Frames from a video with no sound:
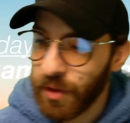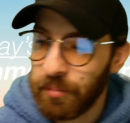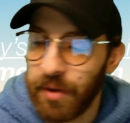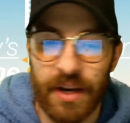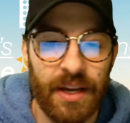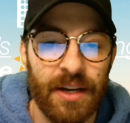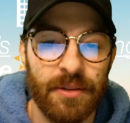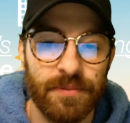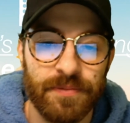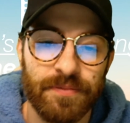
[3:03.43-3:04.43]
but
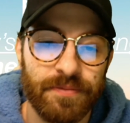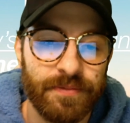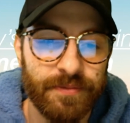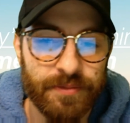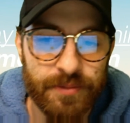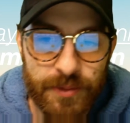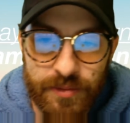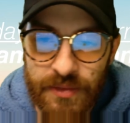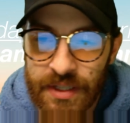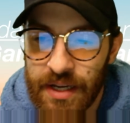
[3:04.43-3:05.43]

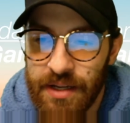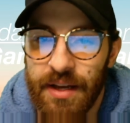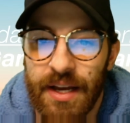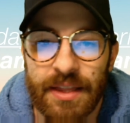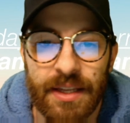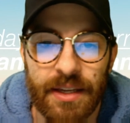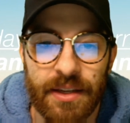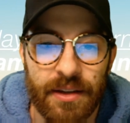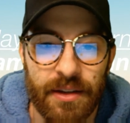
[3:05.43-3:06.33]
yeah, I think